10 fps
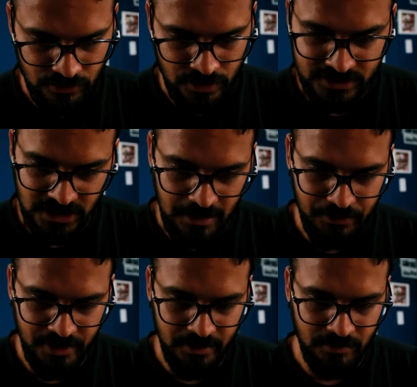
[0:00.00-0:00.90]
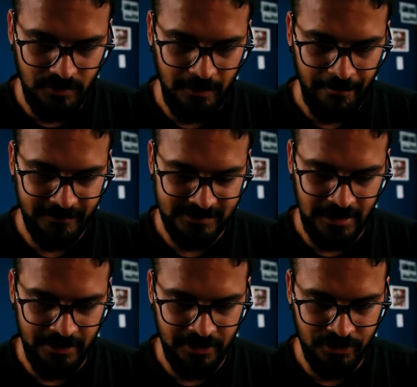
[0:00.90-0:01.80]
the sharpening
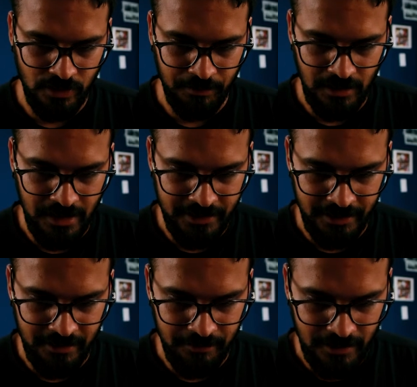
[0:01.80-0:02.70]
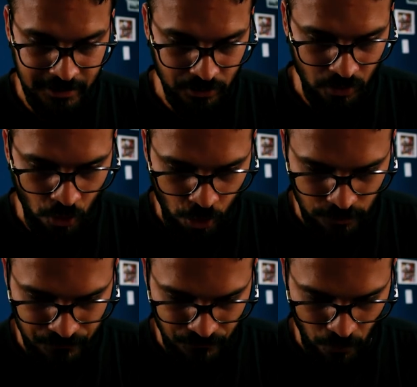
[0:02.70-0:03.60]
slider you applied, it applied on all
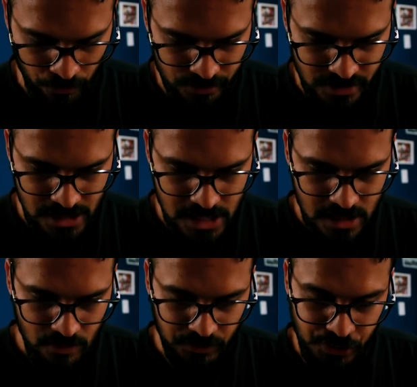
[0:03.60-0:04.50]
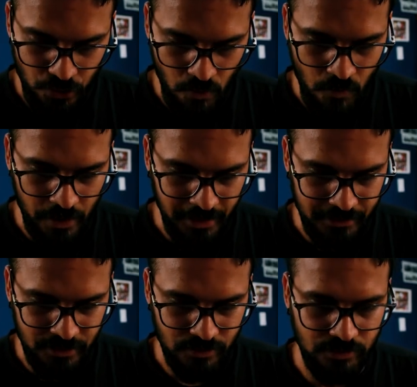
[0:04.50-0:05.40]
photos, which you don't want it.
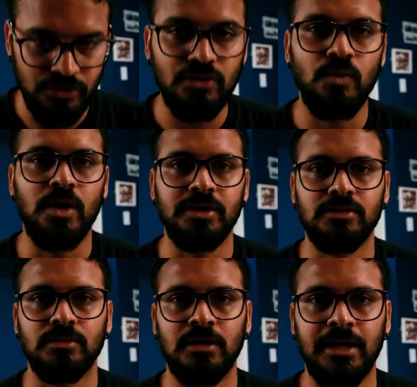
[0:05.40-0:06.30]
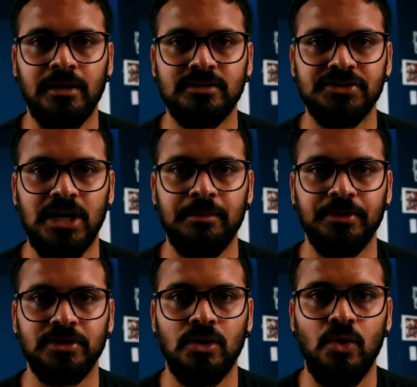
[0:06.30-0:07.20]
You don't want to like
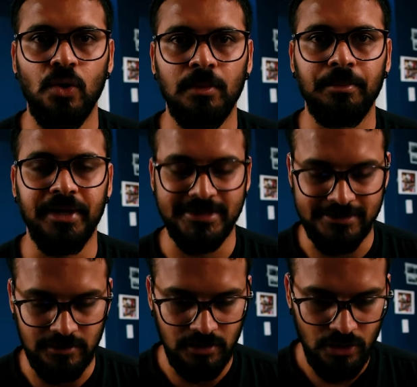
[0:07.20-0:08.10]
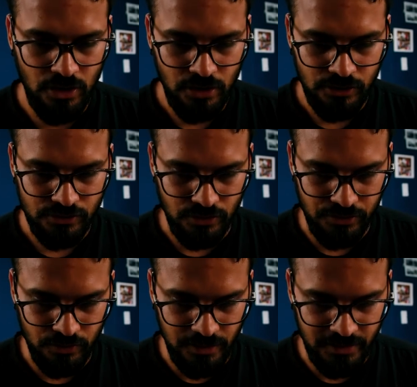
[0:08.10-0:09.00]
sharpen the whole pixel. So
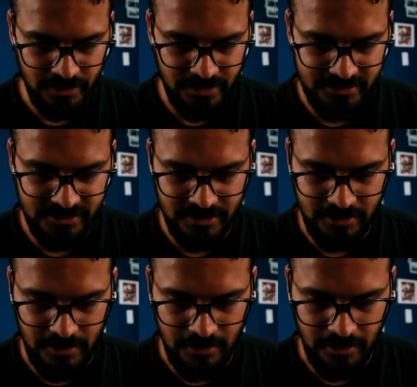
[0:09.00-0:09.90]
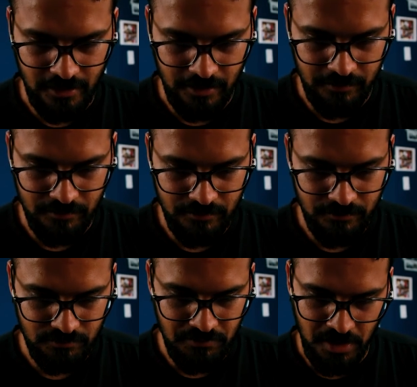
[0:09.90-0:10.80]
you increase it, and
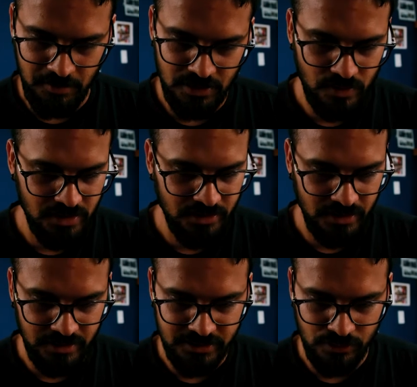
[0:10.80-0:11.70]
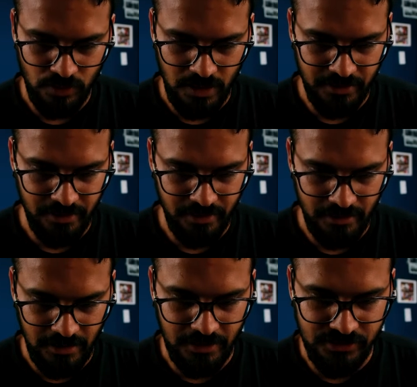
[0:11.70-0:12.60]
maybe you can increase it to 100
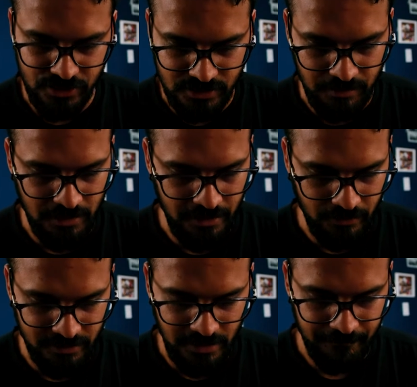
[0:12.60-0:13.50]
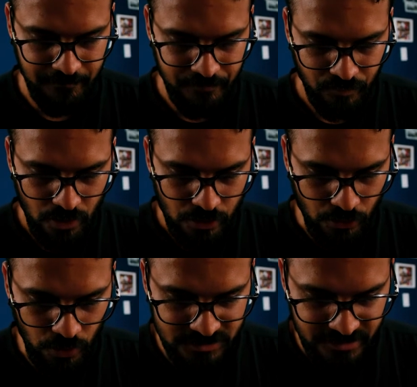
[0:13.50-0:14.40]
and just apply on that.
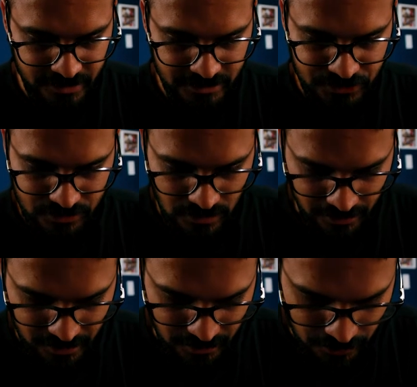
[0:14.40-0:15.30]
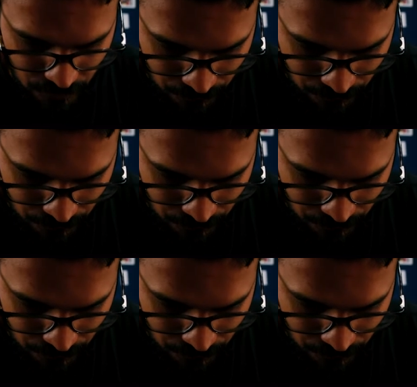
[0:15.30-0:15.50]
Noise reduction, again in your